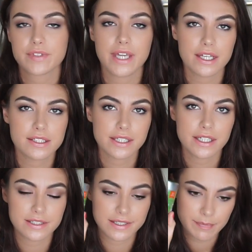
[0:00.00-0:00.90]
Yes,
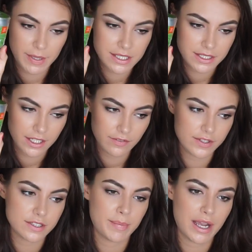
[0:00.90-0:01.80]
it's expensive,
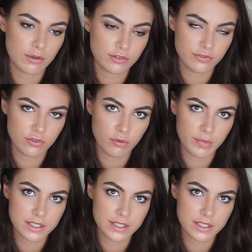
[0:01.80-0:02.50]
it's a powder form,